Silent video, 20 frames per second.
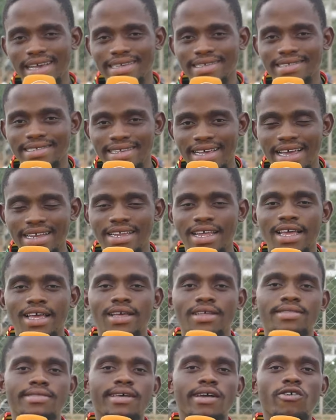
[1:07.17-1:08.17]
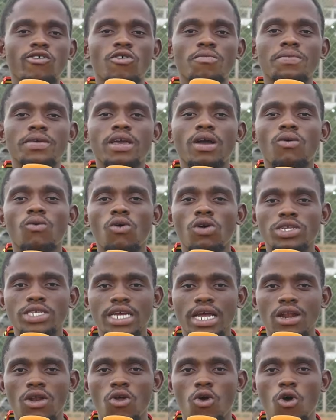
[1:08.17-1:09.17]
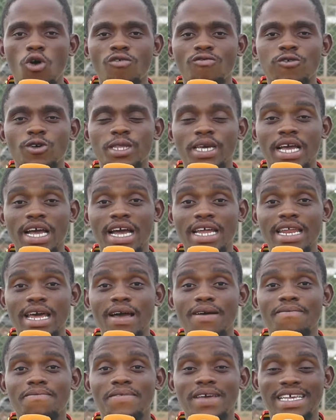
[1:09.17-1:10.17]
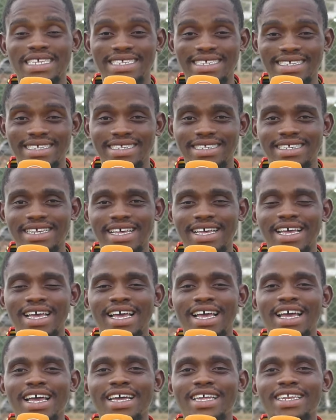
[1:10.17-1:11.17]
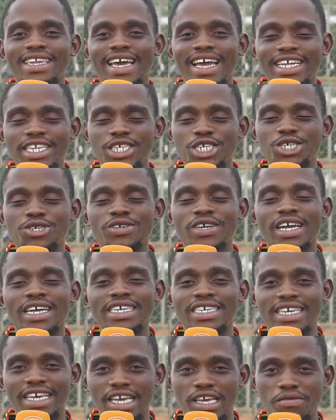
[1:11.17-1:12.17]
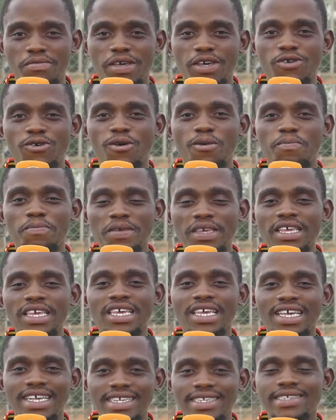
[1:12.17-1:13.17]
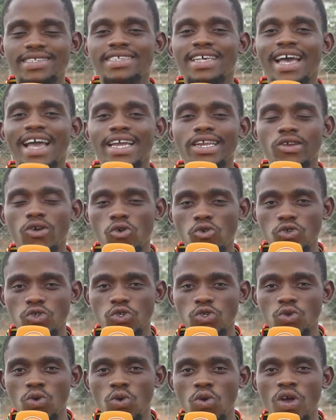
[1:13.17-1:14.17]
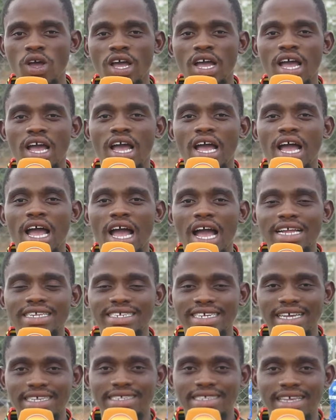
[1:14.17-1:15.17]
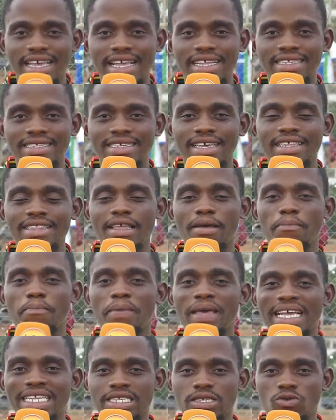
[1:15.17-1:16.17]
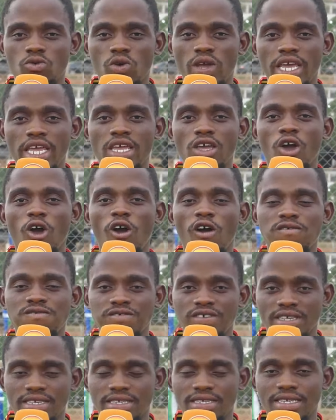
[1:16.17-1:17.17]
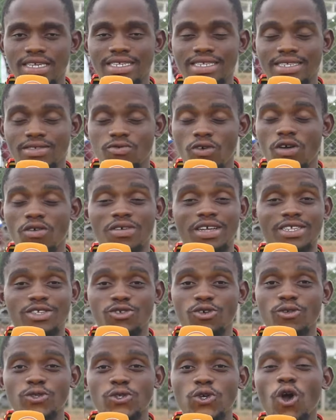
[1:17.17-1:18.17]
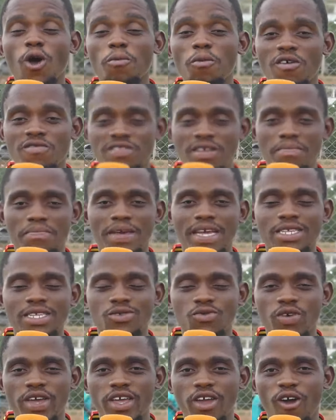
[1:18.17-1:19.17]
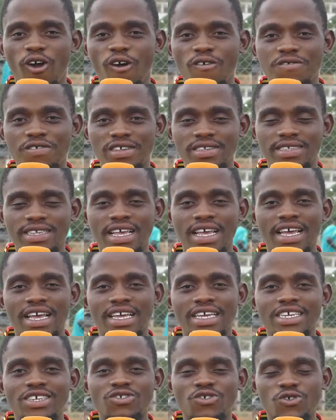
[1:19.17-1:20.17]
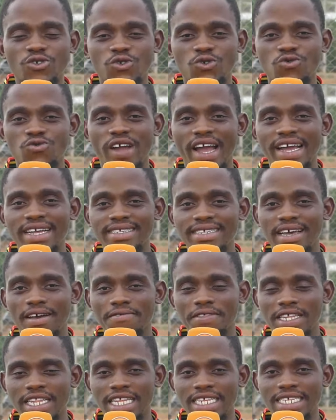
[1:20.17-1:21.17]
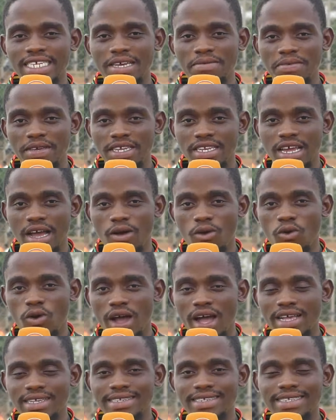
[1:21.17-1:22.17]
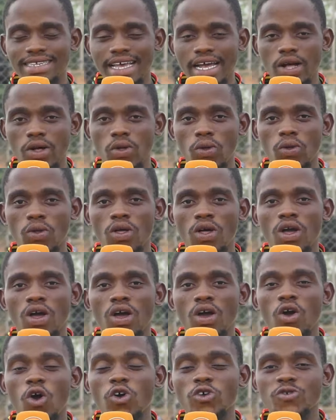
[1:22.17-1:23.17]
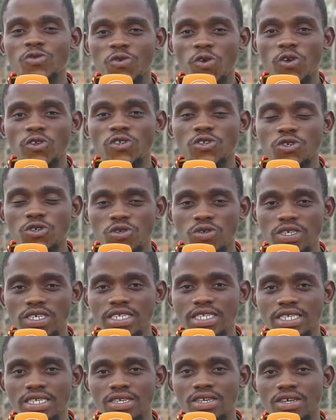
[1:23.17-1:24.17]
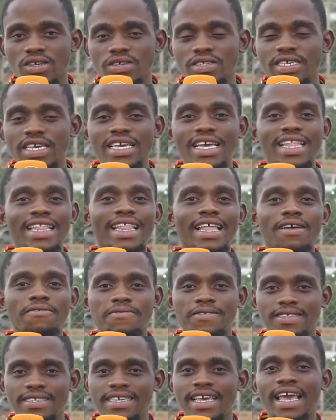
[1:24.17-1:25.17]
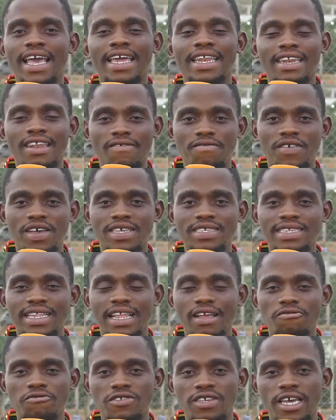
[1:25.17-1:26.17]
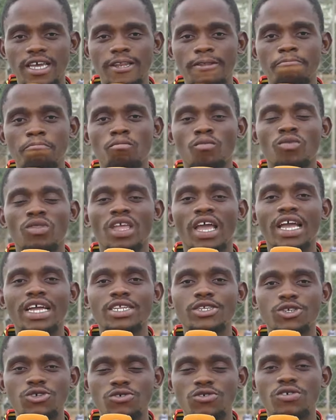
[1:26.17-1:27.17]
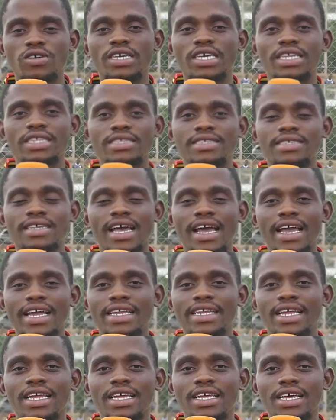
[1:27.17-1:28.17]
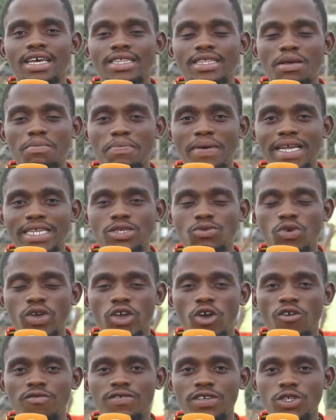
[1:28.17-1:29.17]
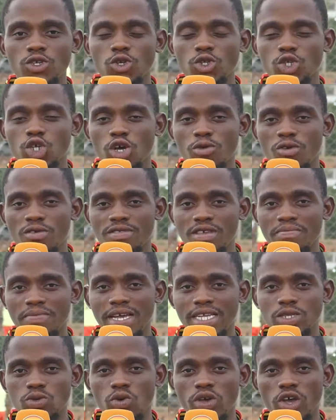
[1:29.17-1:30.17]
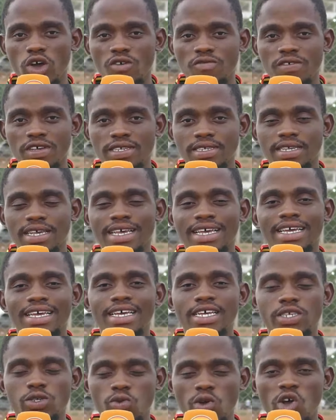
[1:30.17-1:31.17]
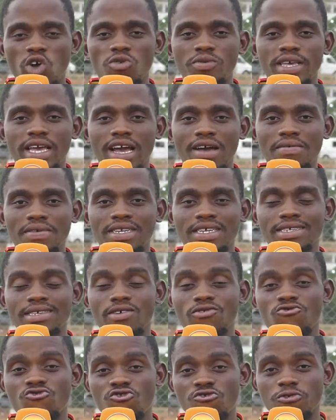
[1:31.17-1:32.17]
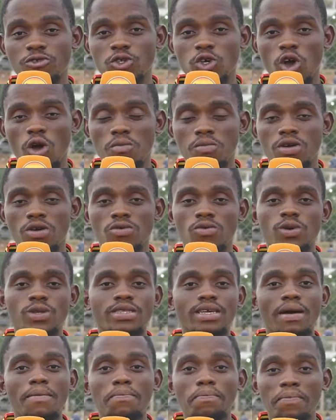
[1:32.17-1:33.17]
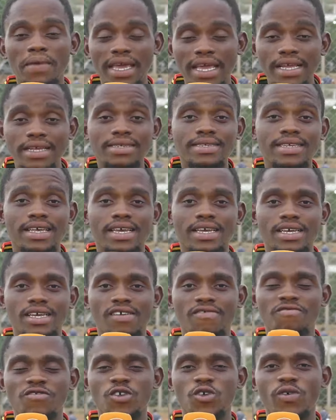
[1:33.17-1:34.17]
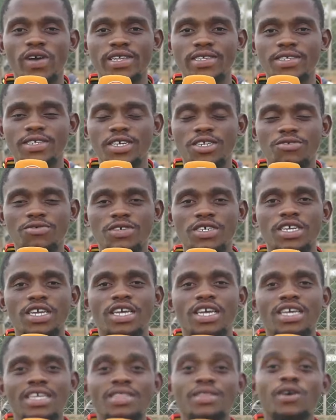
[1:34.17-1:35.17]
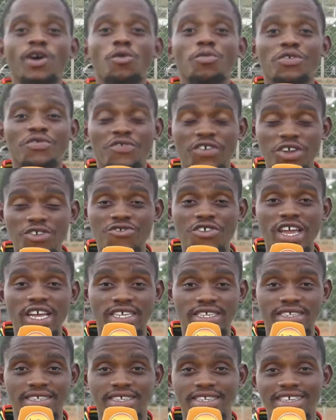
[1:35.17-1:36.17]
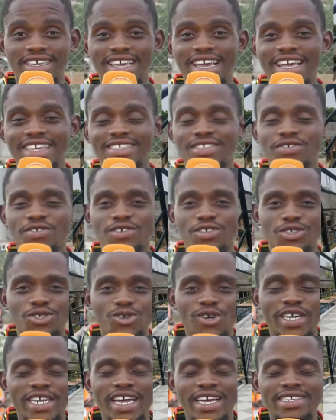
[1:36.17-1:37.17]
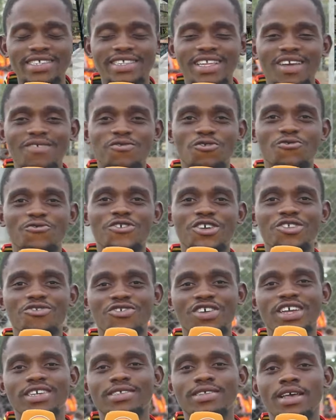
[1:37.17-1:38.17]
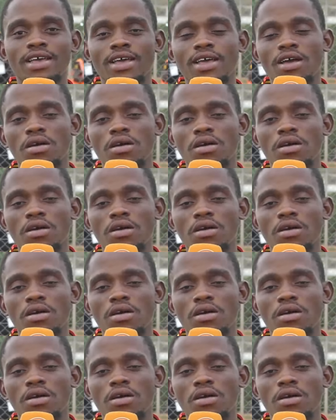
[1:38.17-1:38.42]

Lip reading: I said, there will be a watch along for the Ghana versus Nigeria game. It will be inside Osu, adjacent the Betway office. It's on top of the Betway office in Osu, right after the JB Dankwa Circle, Oxford Street. You take a left turn, the first left turn, and you're inside the Betway office. On top of the Betway office is what we'll be having. It's a rooftop with amazing view and scenery. There'll be free drinks. Yes, you can join us there for free drinks.